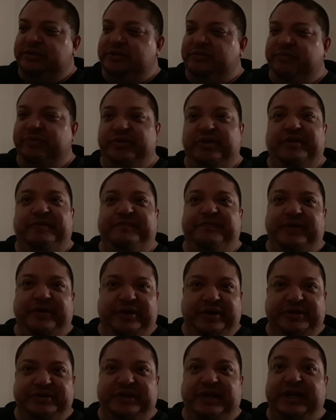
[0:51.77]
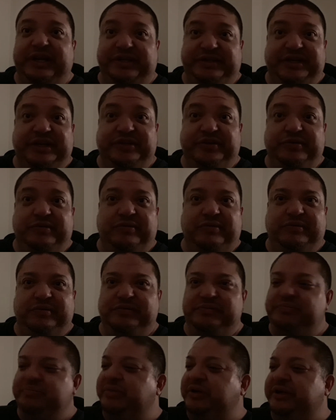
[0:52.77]
with all fairness, I guess that's cool,
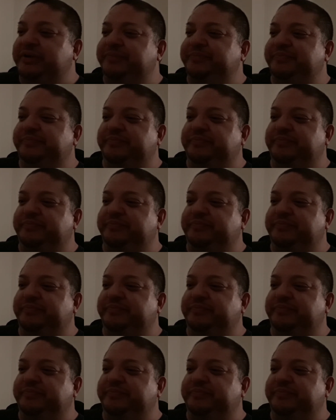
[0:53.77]
but